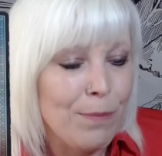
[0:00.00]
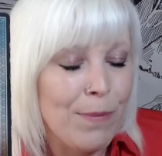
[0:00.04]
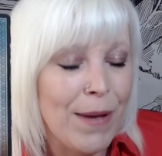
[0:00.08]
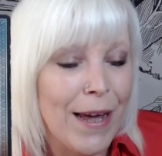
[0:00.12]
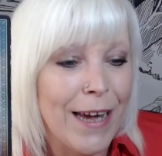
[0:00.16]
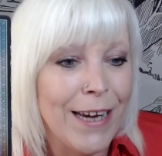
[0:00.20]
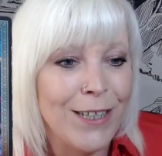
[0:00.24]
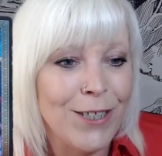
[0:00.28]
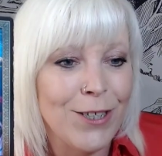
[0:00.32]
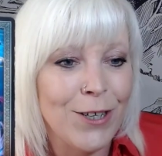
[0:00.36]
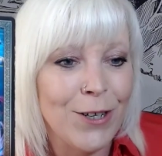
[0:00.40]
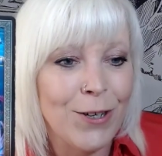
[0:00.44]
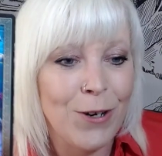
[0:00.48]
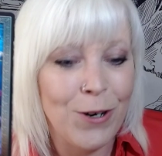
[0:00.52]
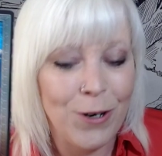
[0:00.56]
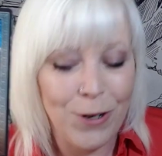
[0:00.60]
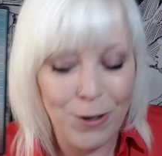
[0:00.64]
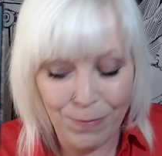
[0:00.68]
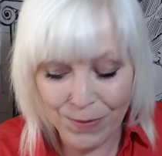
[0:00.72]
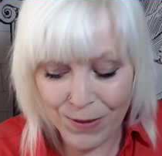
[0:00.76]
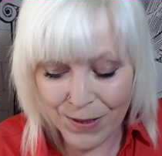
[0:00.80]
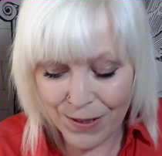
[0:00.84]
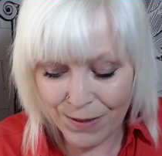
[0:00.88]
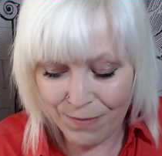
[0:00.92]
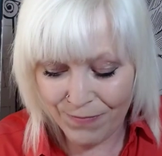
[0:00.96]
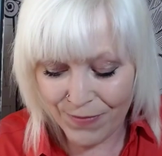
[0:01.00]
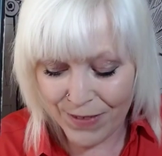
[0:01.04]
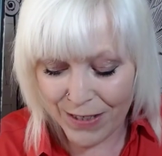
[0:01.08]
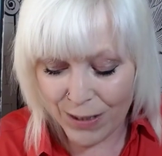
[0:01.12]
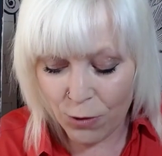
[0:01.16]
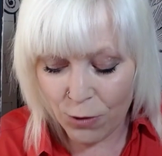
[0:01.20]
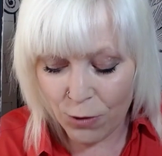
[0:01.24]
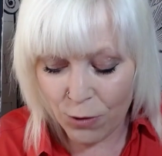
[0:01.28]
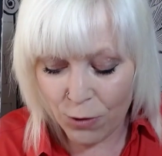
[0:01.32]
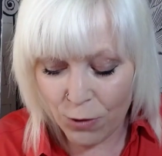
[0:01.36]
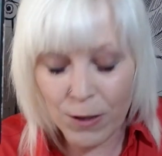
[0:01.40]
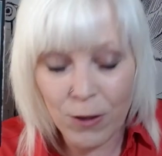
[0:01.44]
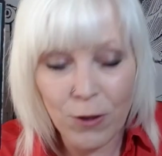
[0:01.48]
Page of Cups. It's
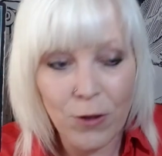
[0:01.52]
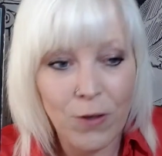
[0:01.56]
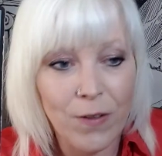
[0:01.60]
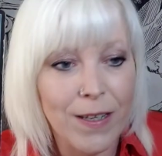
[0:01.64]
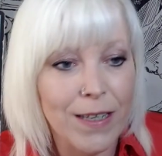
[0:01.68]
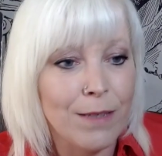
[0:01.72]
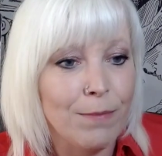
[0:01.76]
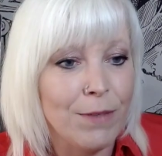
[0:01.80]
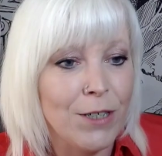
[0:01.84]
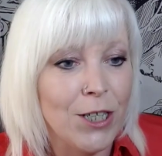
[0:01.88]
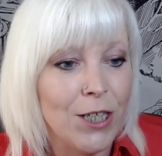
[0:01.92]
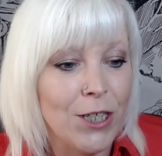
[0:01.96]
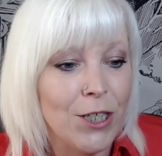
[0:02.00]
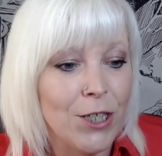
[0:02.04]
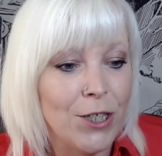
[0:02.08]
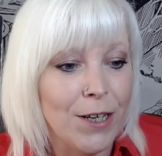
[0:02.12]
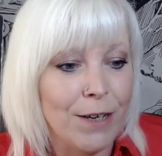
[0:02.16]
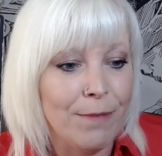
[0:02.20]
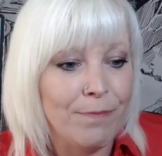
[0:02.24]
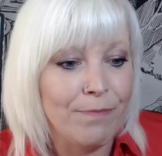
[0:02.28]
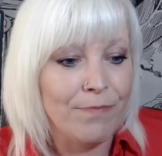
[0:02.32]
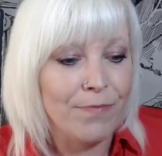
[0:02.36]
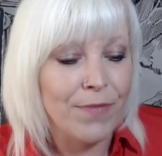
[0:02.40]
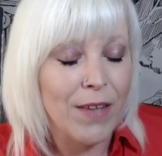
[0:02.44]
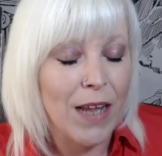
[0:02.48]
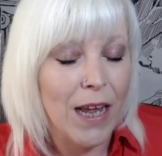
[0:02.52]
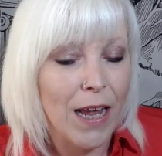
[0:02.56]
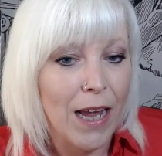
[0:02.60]
coming under this magician.